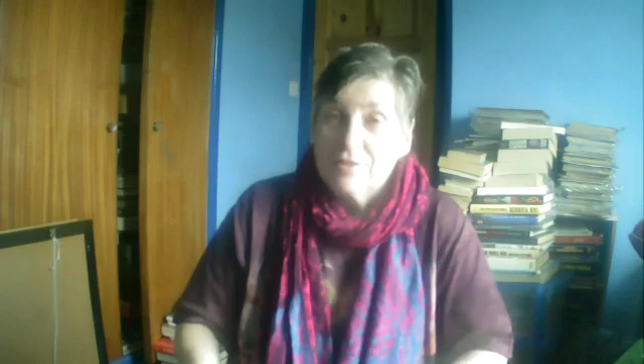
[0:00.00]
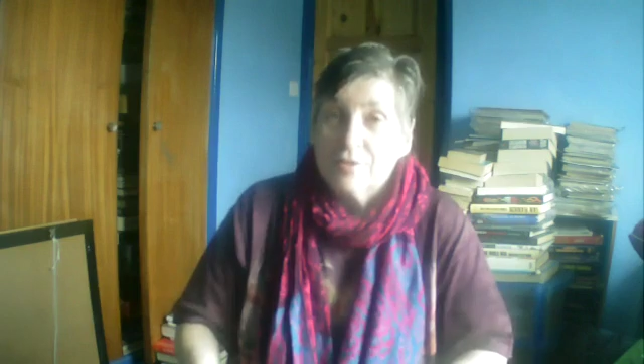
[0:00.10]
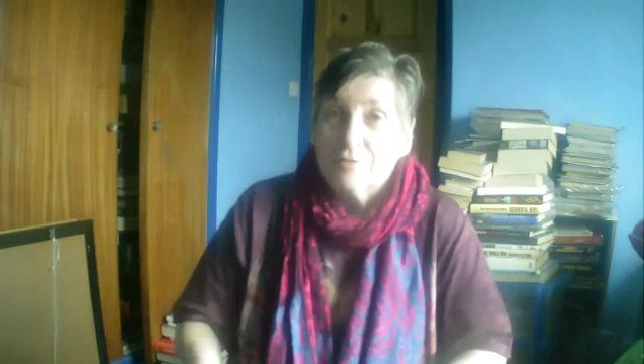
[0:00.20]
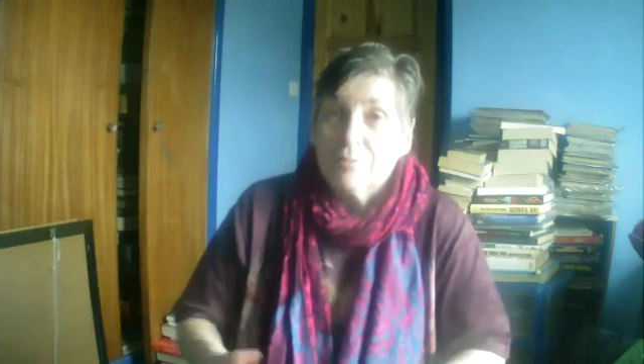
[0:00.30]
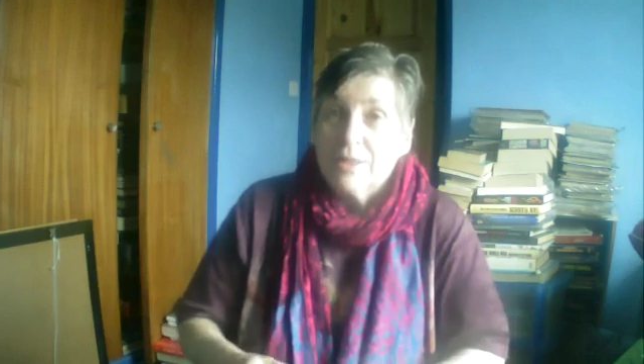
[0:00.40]

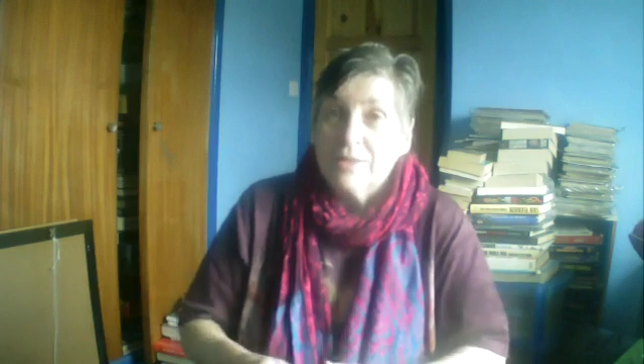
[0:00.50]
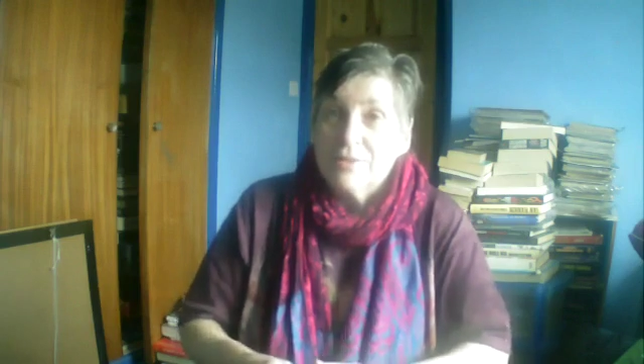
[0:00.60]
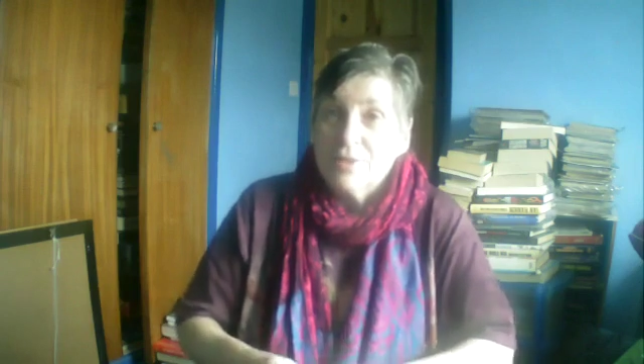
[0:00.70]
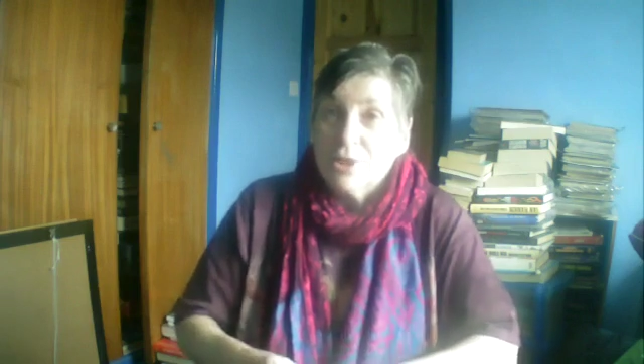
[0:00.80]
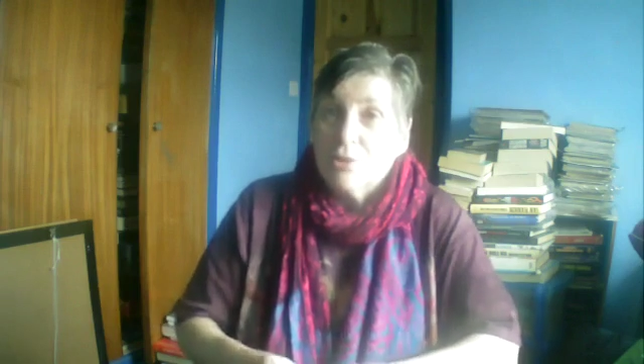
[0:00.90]
that means
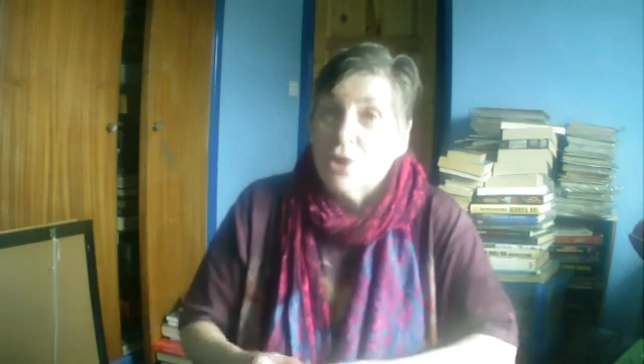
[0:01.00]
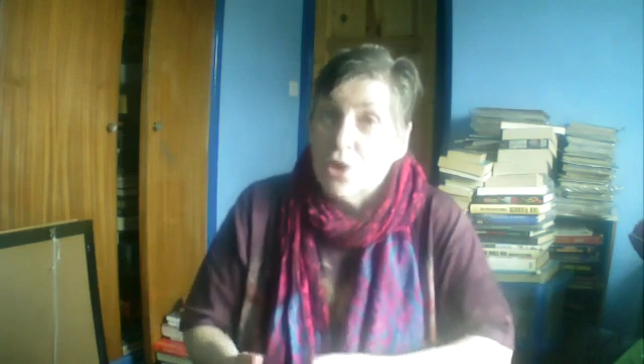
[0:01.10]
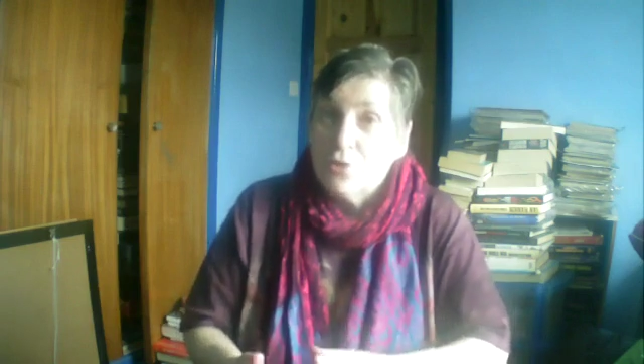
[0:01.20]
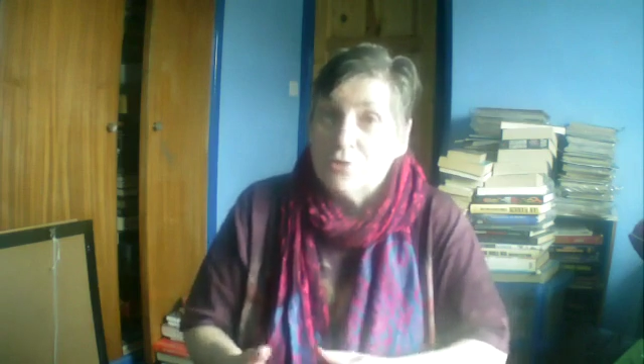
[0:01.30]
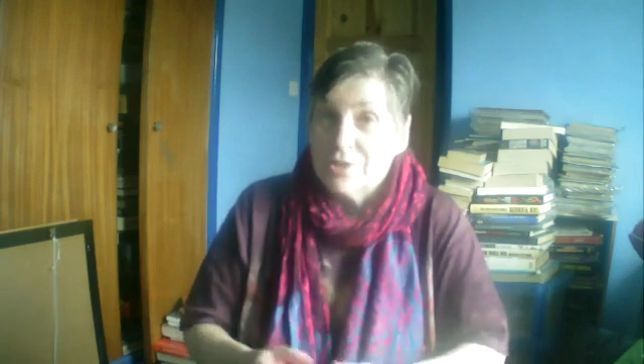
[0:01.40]
that you
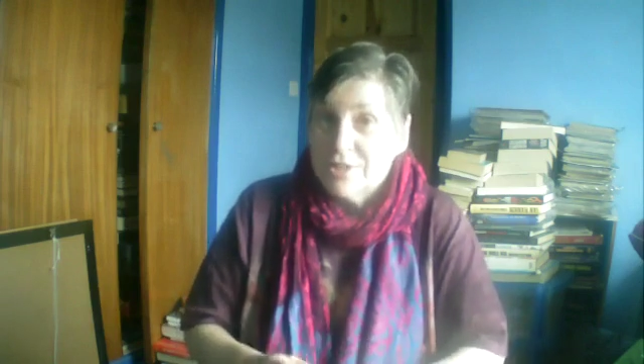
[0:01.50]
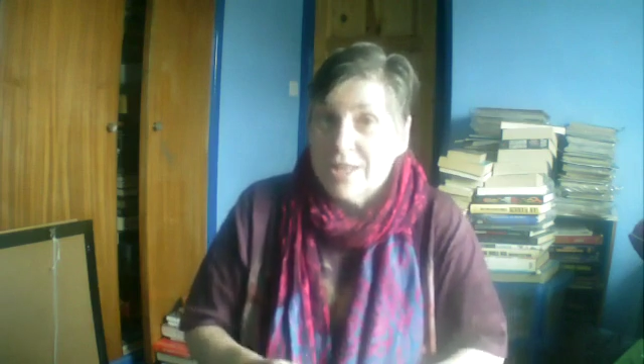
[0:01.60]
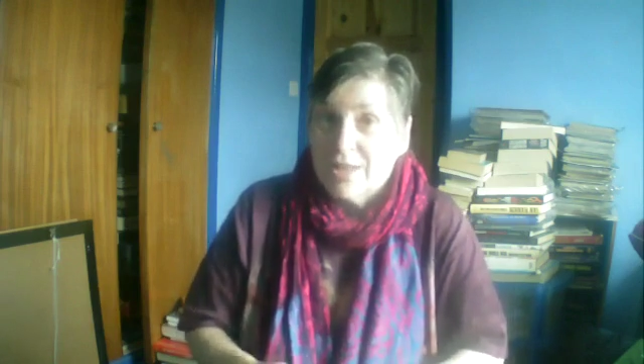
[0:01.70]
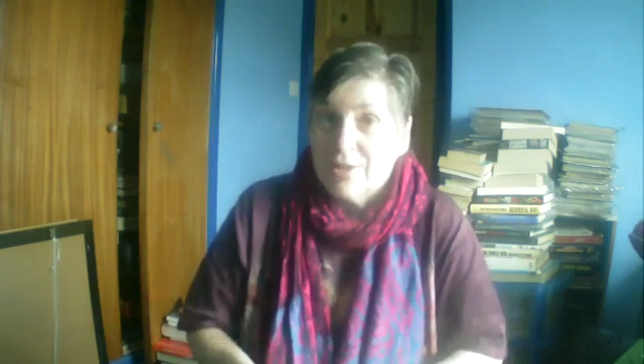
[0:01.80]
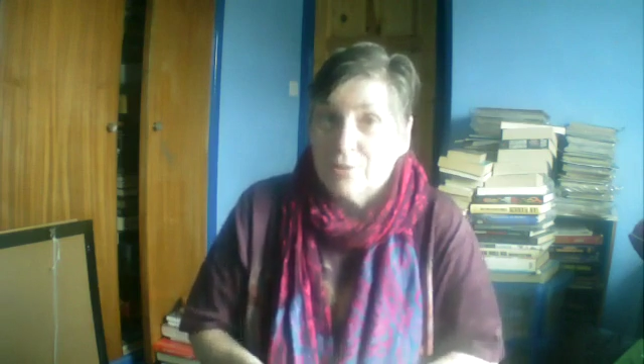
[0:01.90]
can't
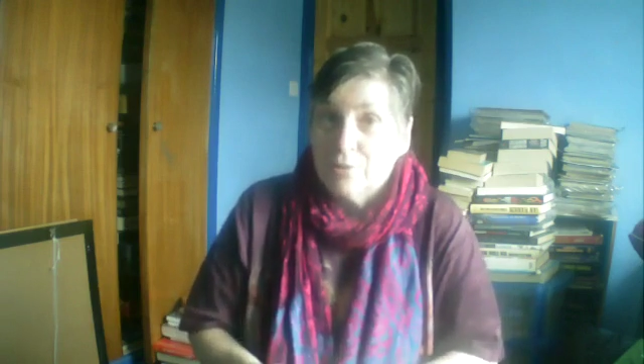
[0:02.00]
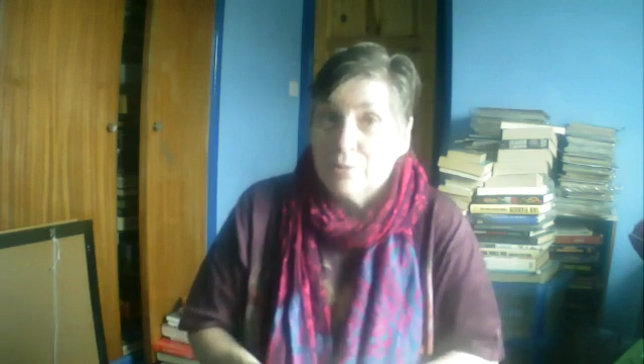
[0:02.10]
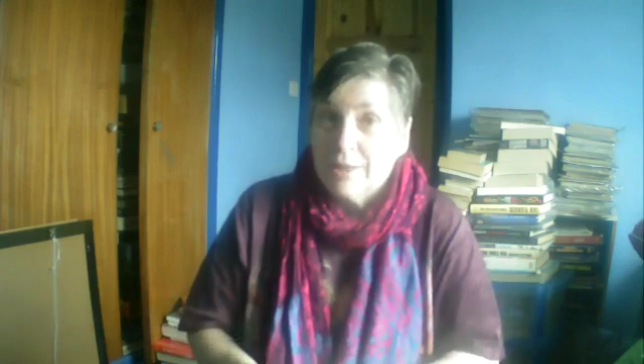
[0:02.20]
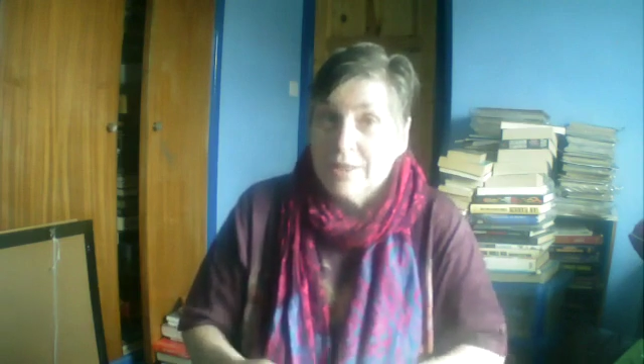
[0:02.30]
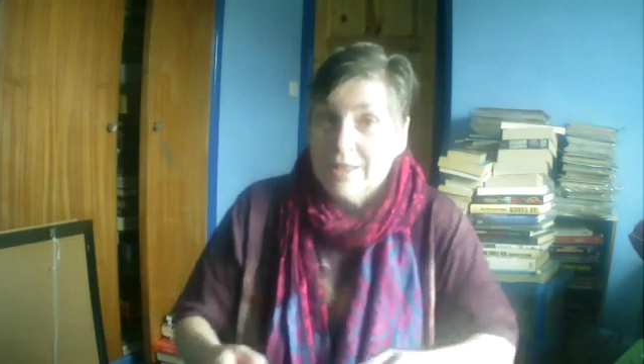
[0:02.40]
stand
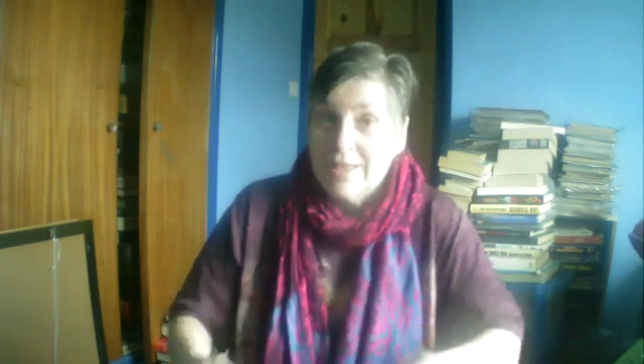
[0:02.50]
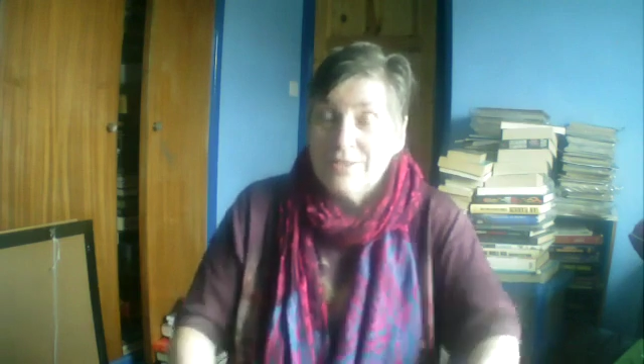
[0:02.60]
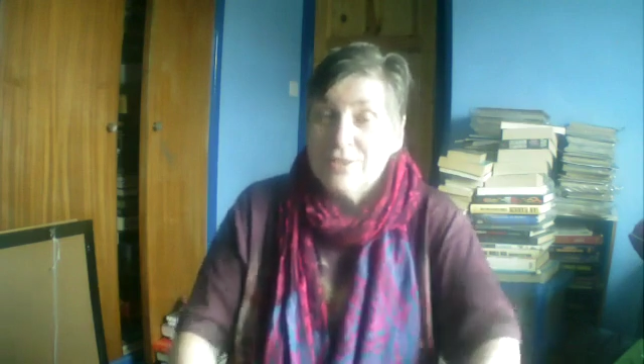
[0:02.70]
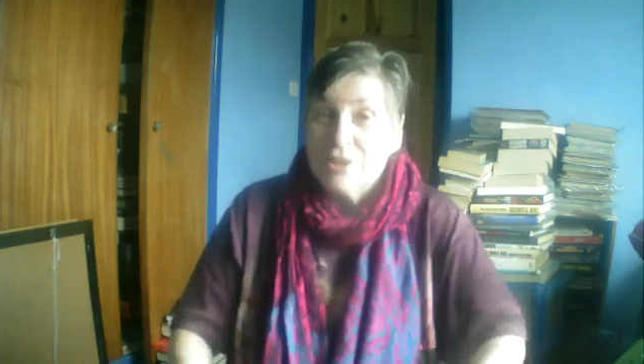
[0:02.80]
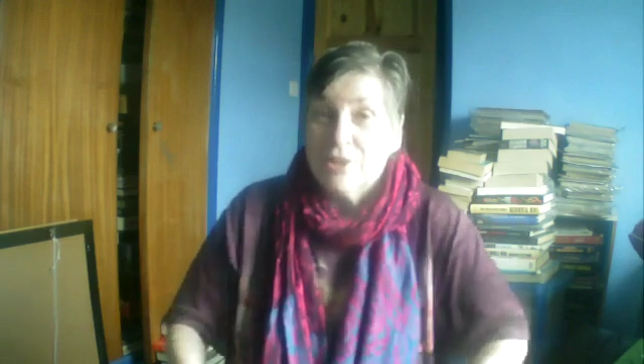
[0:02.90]
normally,
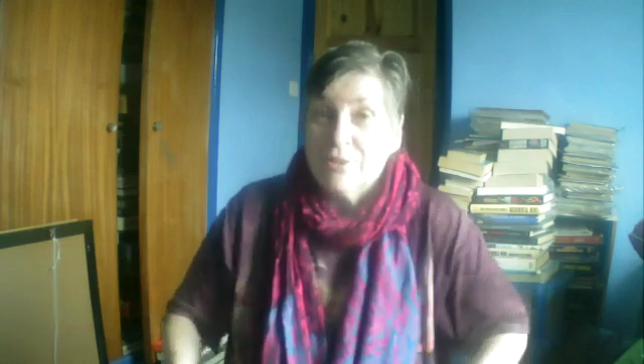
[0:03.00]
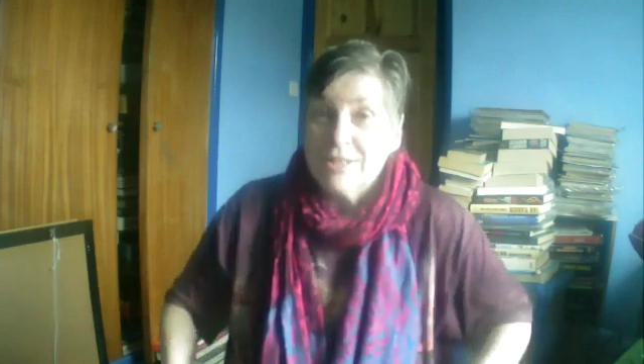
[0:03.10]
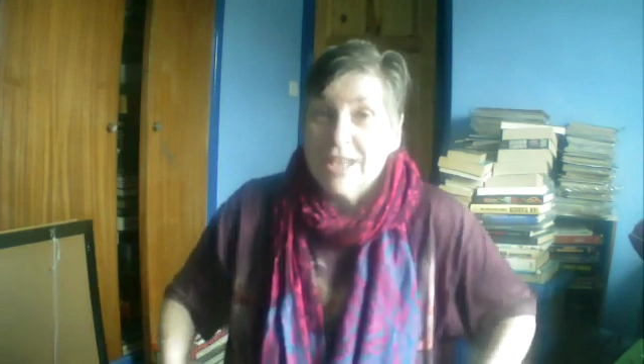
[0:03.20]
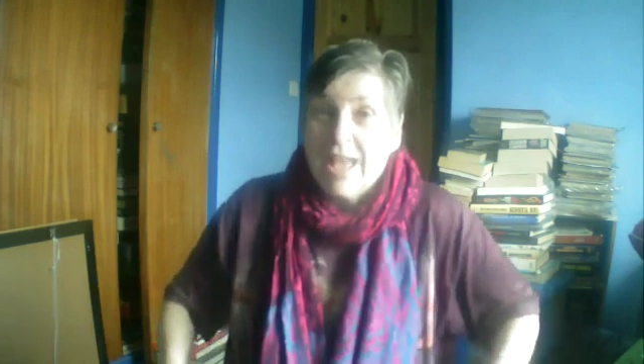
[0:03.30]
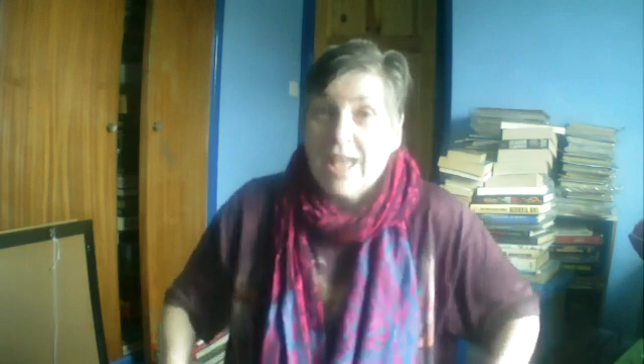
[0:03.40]
it's going
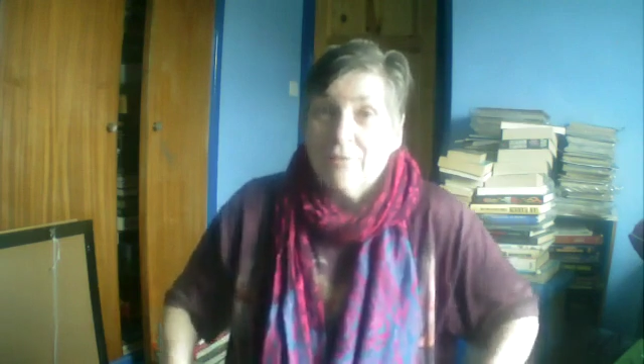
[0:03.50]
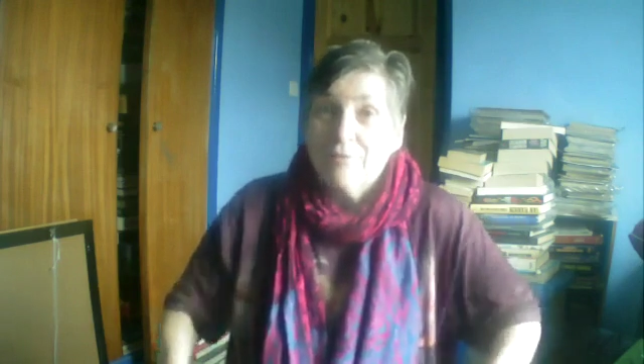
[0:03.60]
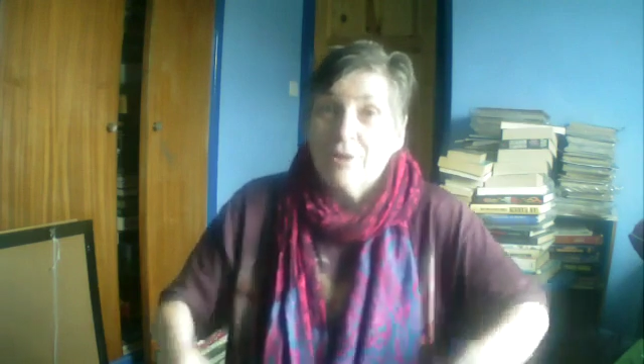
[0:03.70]
to have